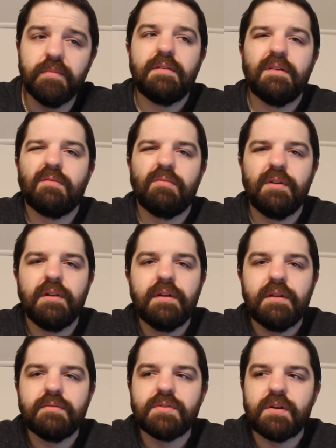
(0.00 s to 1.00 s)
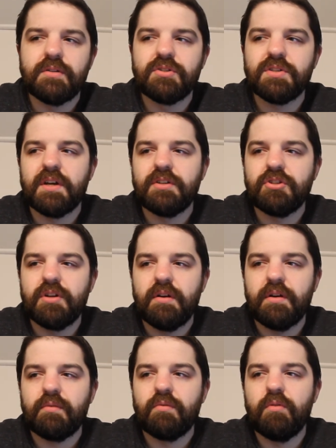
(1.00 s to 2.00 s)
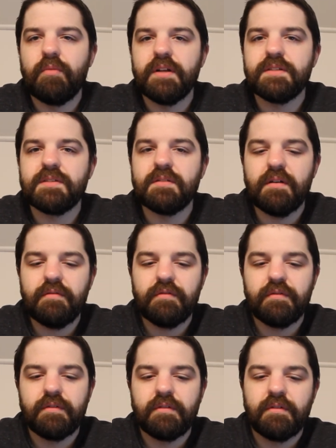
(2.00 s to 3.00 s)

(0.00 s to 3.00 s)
Didn't really, it was all just kind of generic robot stuff.